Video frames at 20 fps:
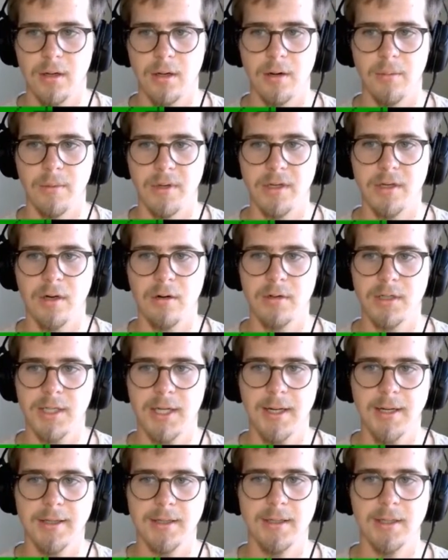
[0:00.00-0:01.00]
and we go
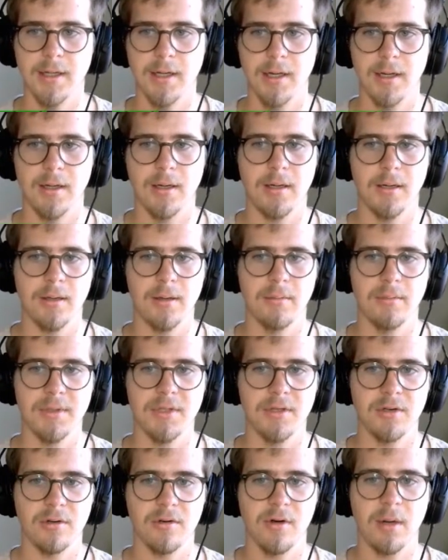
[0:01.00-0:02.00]
talk to
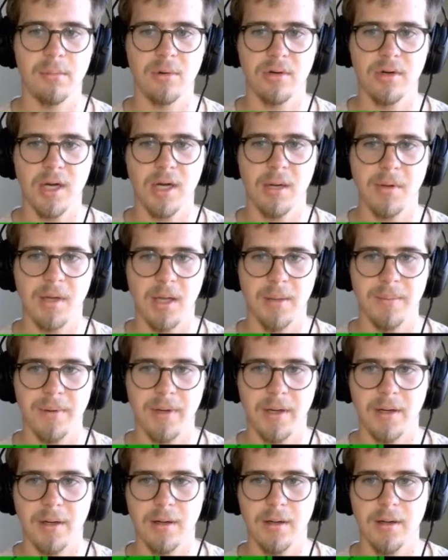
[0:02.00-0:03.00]
Mr. Grumble Grumble up
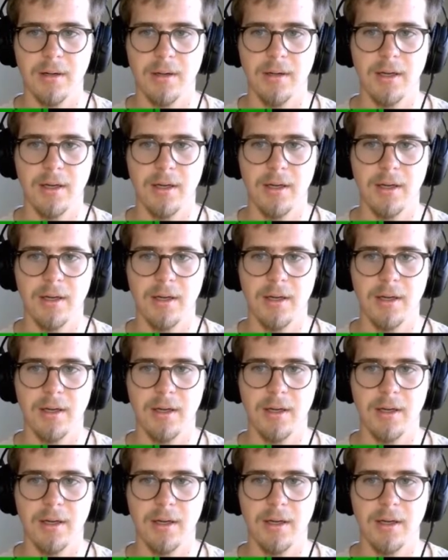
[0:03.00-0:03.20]
here.